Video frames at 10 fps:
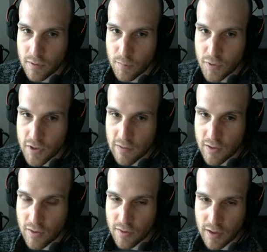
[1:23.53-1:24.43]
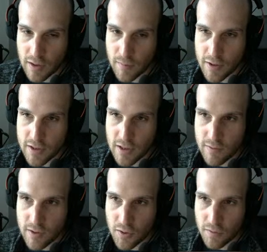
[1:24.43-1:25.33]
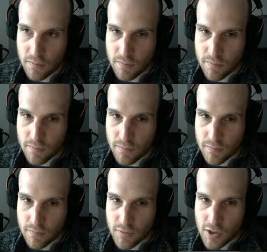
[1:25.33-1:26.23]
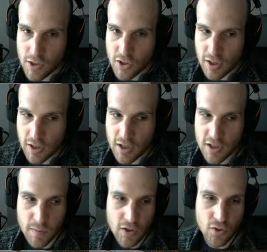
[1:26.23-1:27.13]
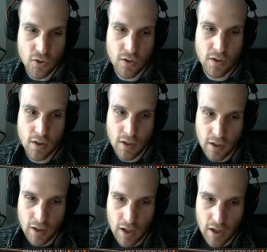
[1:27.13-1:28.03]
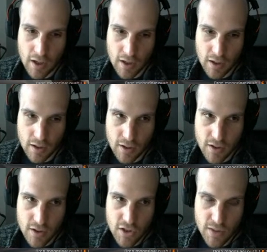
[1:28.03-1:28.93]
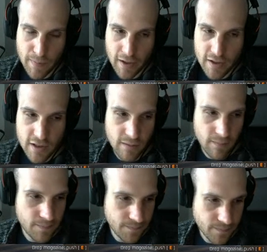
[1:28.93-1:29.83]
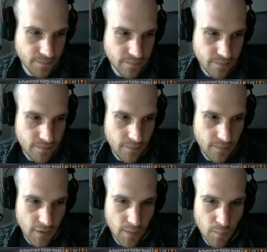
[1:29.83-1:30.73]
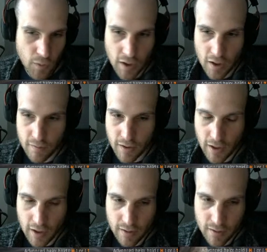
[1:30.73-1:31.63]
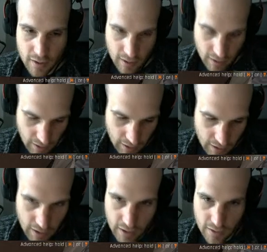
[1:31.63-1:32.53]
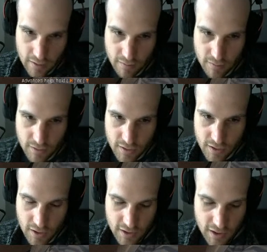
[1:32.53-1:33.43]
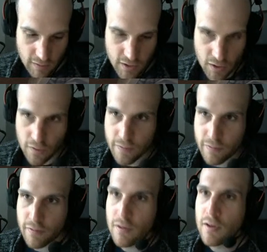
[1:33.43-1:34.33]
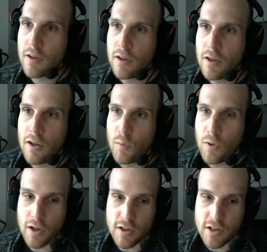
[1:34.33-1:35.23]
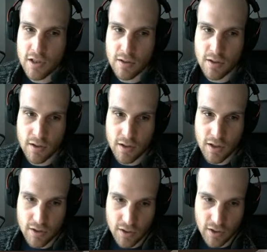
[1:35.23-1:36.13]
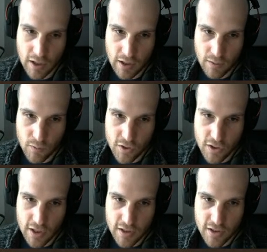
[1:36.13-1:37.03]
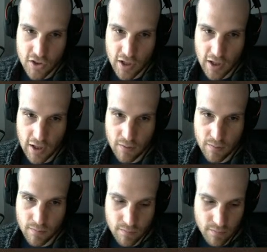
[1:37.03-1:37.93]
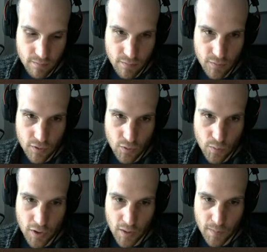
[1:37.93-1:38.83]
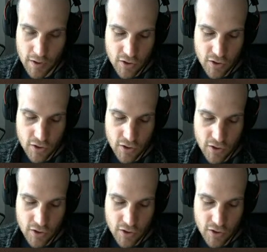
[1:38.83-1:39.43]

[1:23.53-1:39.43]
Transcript: Put the safety on. Yep, that's safety on. Just clicking to make sure. Ditch the magazine. Put that over there, and then turn the safety off. We're going to do that, which gets the shell out. We'll pick up that shell.